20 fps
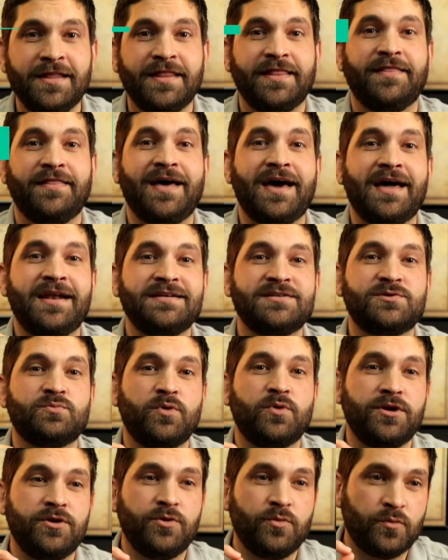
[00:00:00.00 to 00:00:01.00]
That is
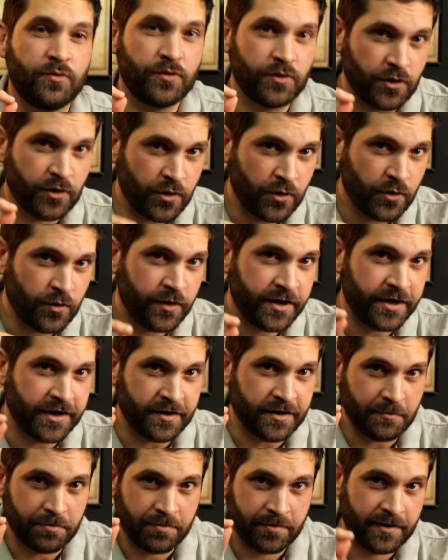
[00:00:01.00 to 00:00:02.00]
when you go
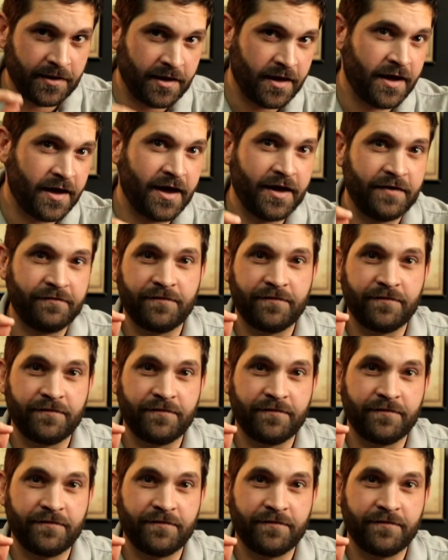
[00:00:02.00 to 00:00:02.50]
and apply